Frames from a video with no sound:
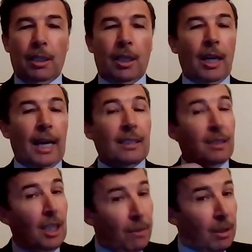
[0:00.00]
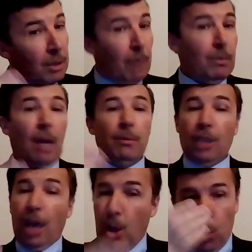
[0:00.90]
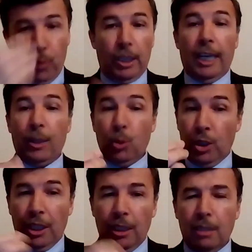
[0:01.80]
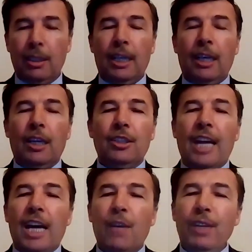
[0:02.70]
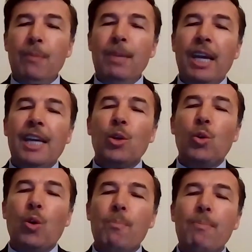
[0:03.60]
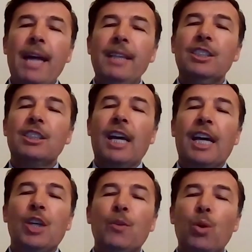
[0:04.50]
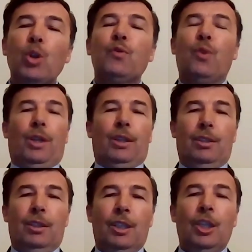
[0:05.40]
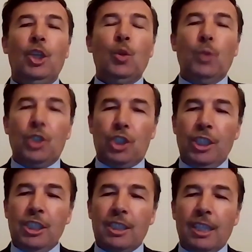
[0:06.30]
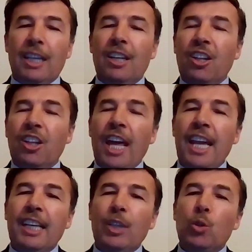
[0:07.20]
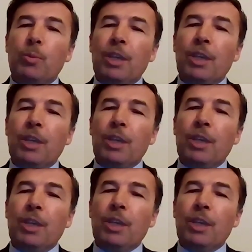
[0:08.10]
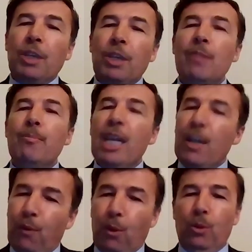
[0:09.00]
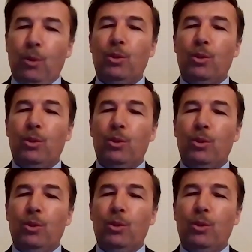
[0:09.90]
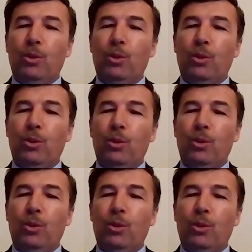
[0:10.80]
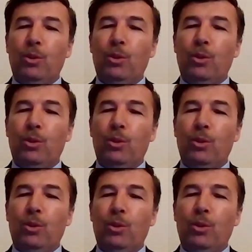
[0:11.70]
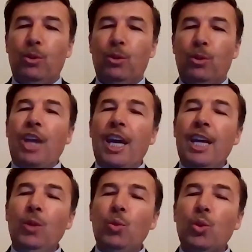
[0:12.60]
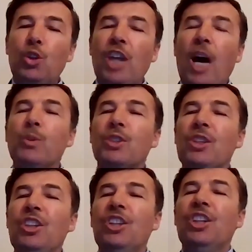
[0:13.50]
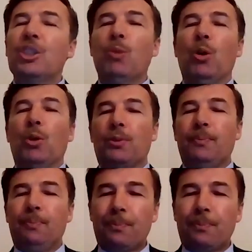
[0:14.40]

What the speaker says: and even sometimes unknowingly, a good deed, there will be a recompense, a reward for it, which is likely to be increased in manifold out of the grace of Allah from 10 to 1,000 degrees more,